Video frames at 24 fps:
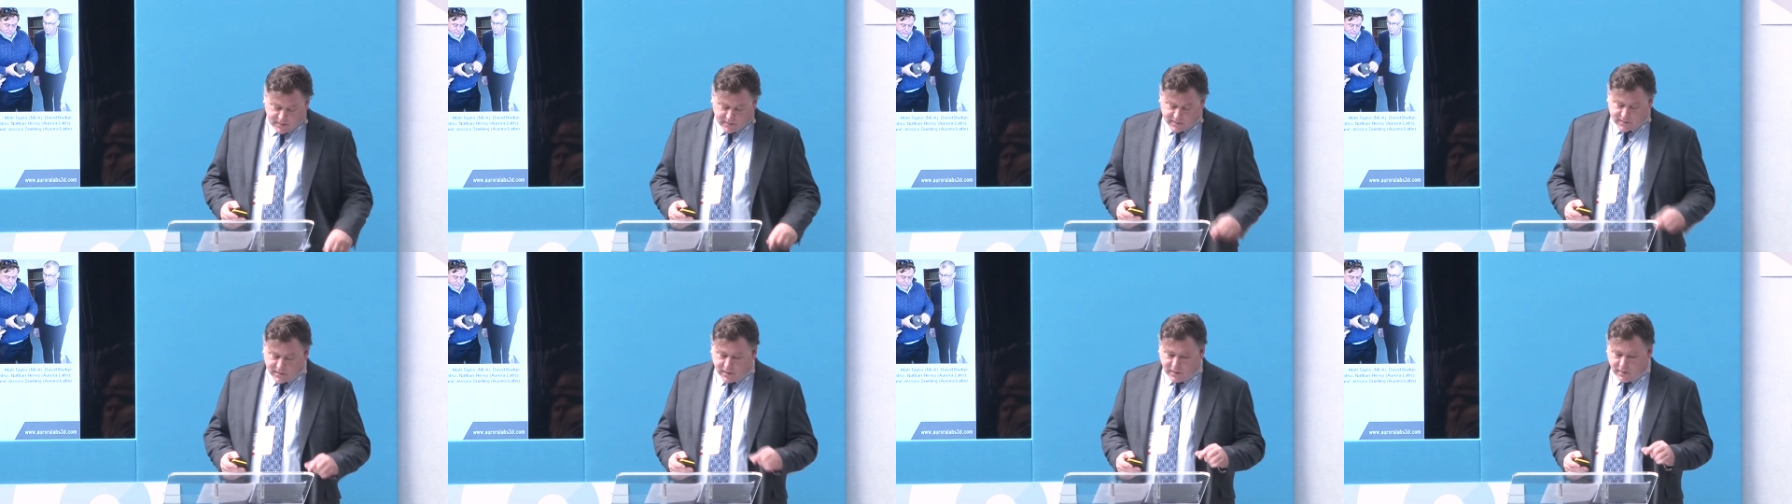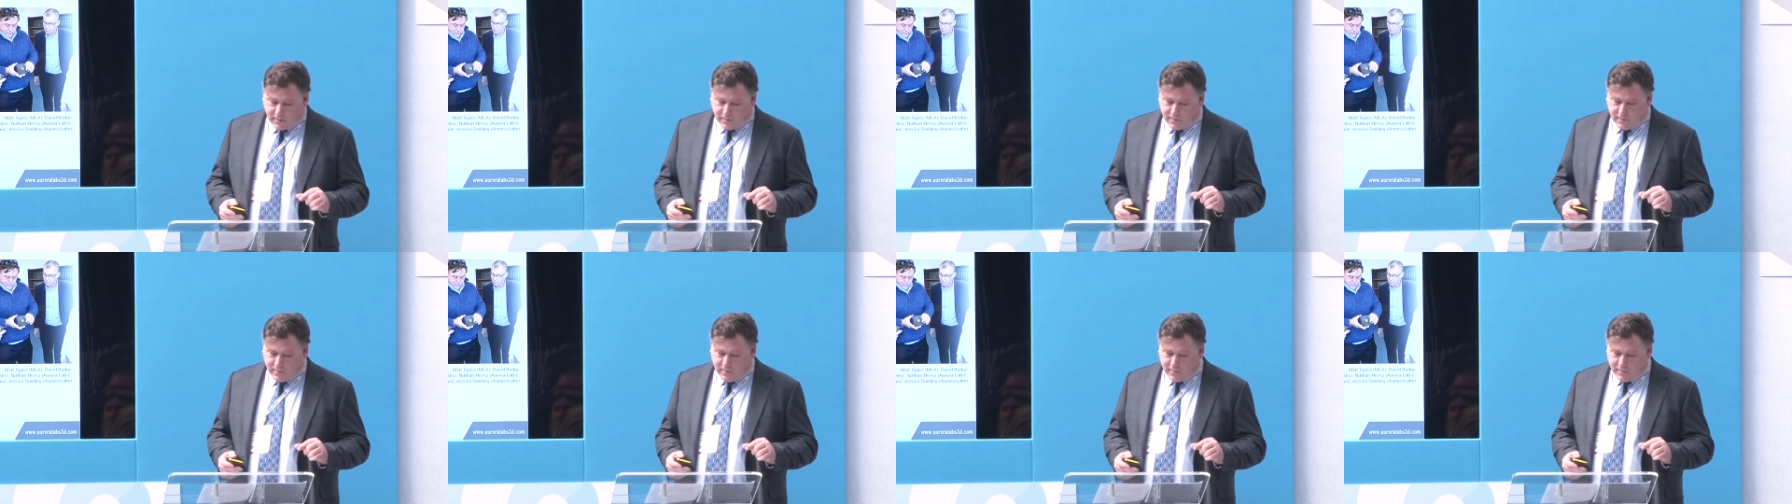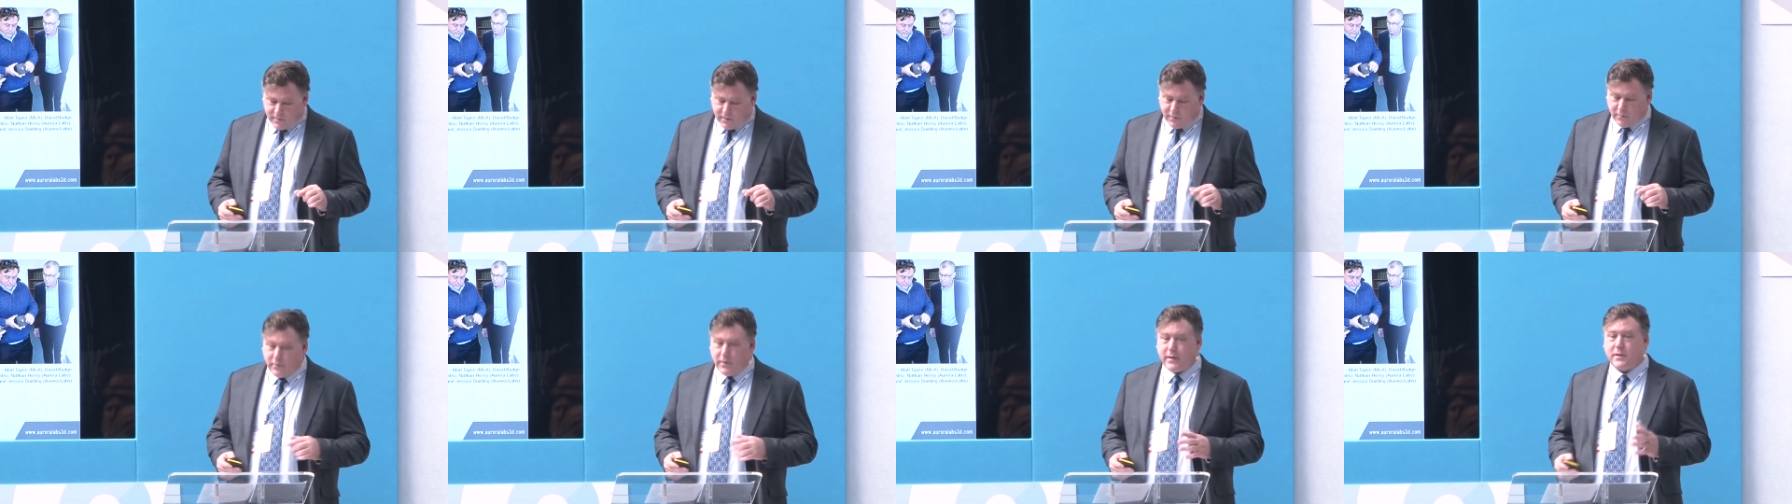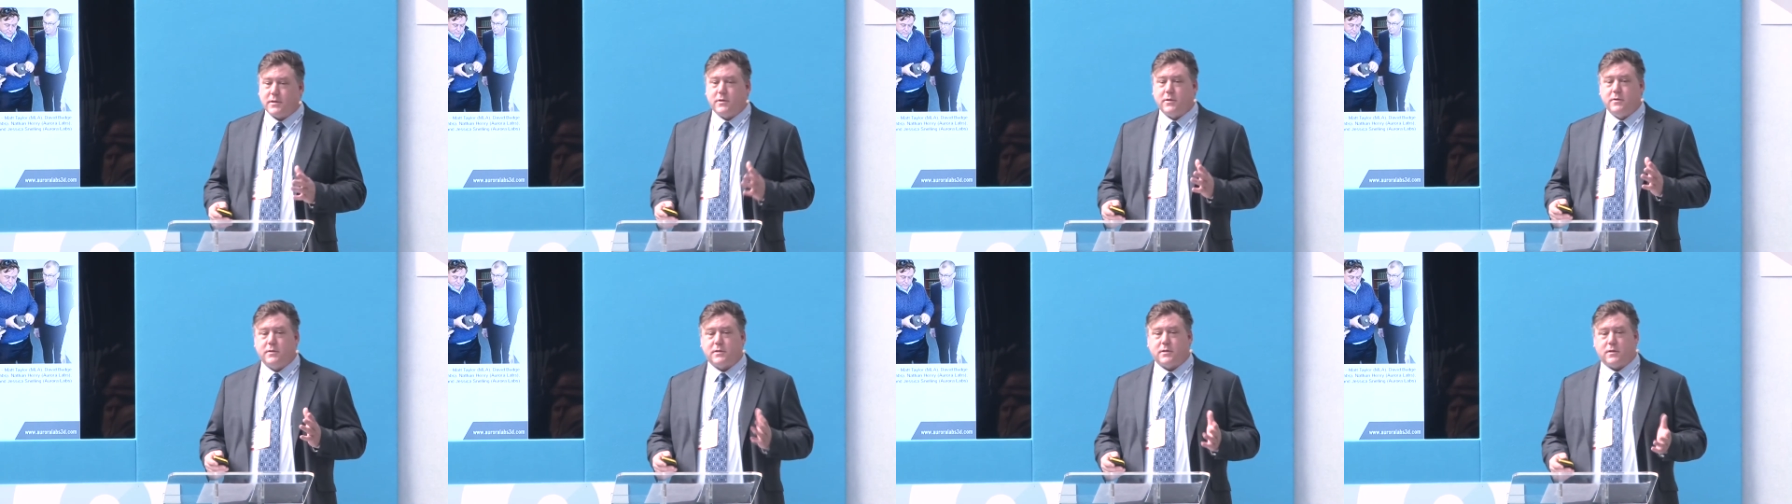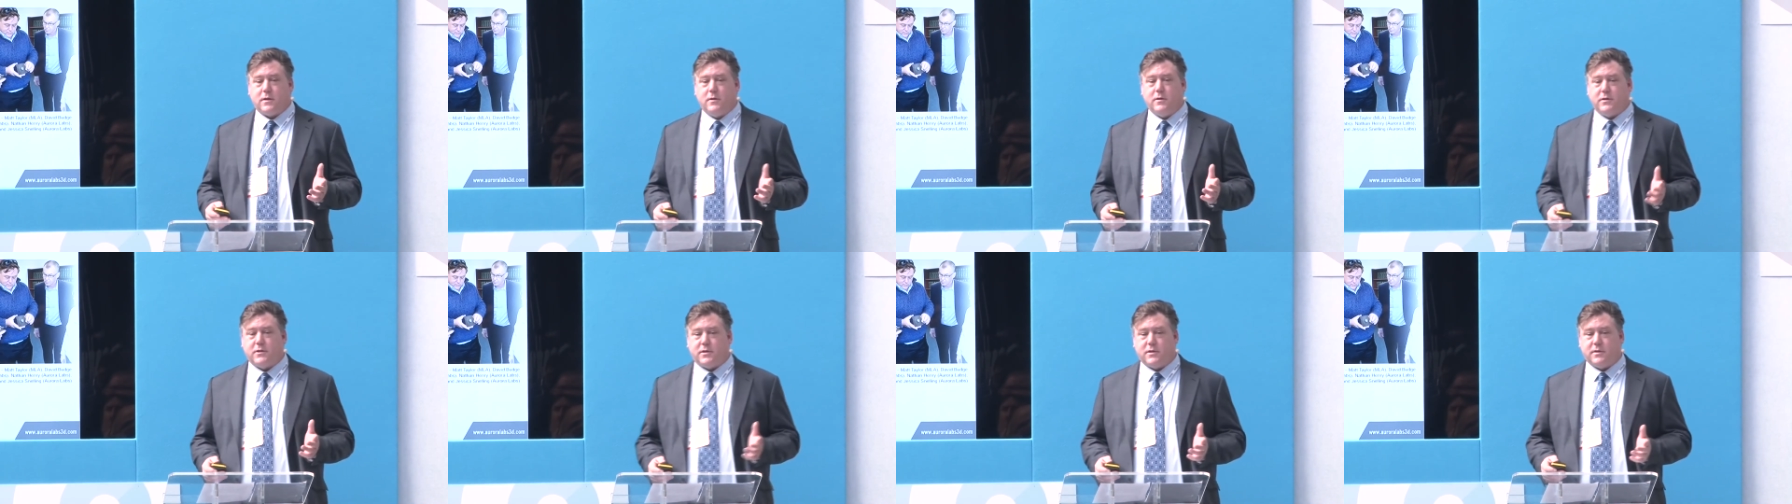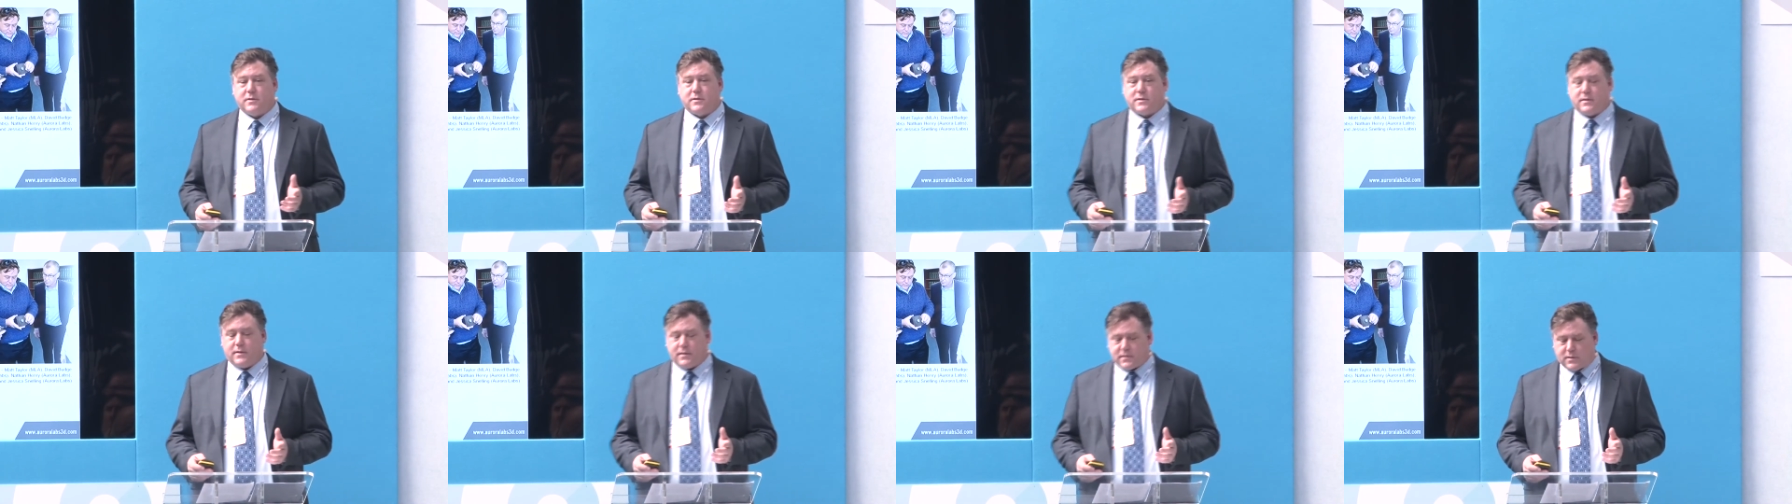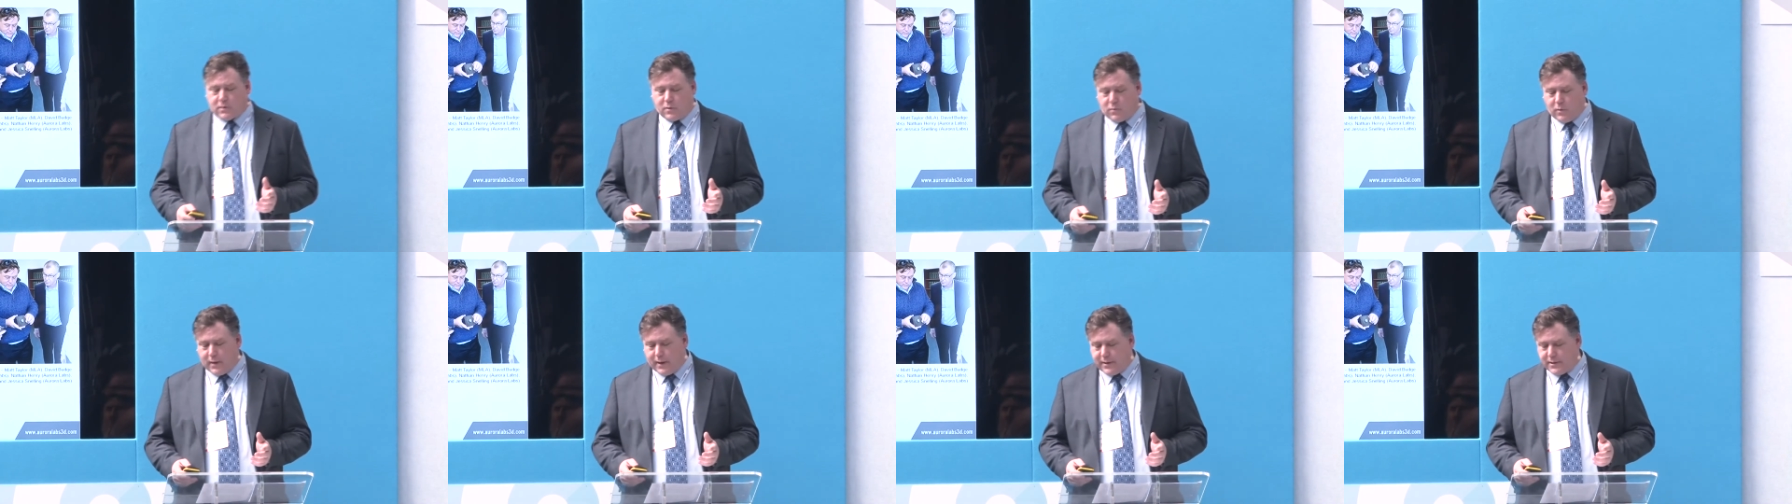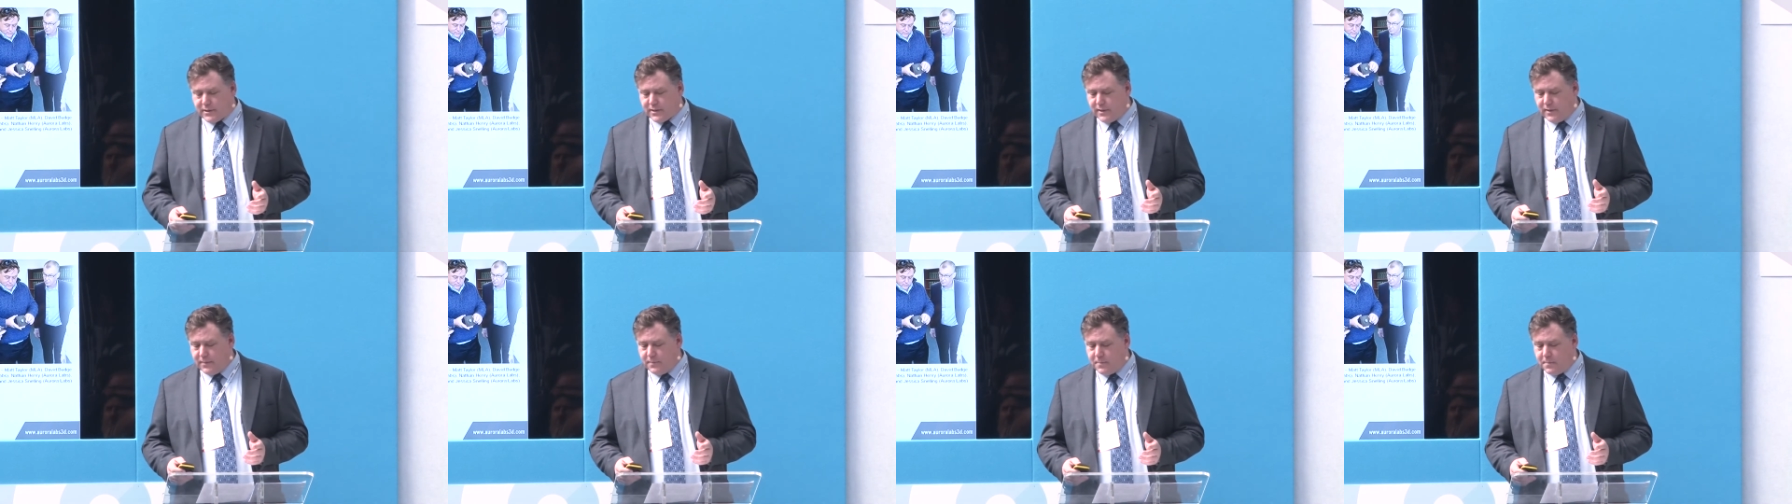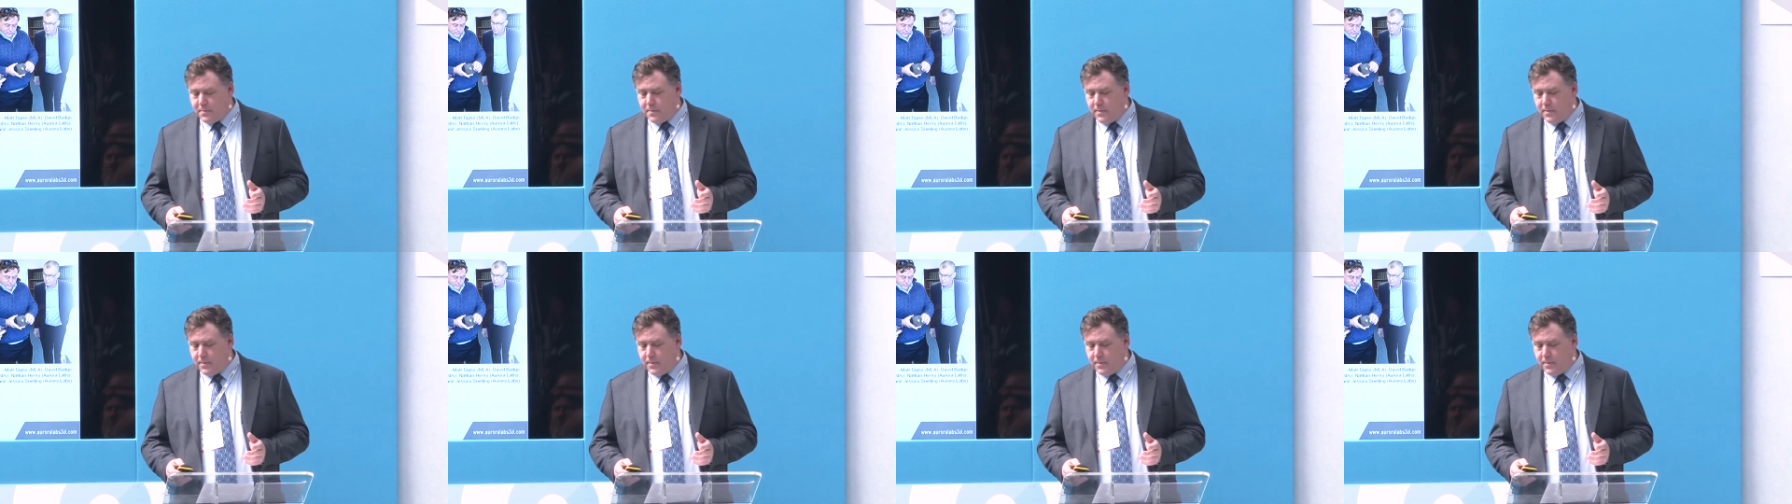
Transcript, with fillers: So there are really two solutions to this equation.